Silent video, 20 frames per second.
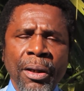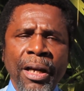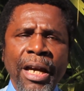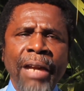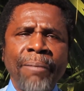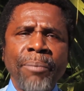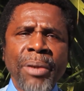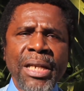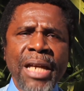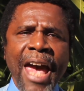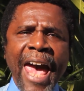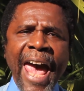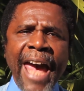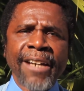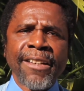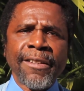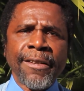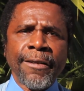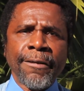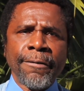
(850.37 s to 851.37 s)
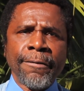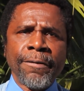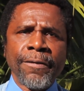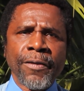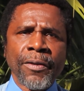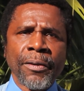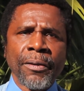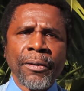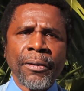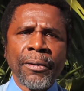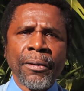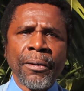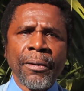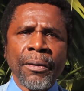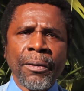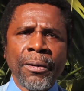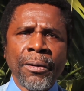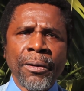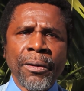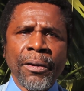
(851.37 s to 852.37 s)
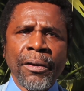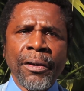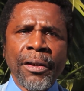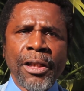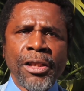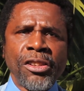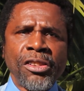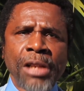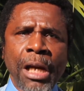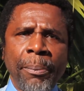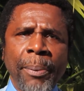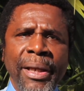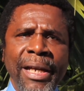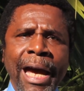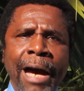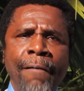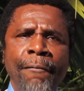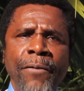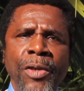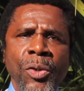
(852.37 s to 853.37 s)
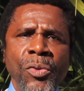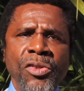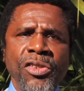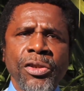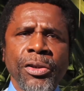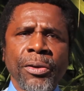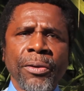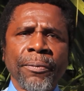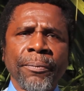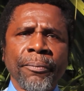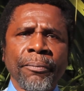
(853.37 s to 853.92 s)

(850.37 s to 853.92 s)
and be active in shaping our future.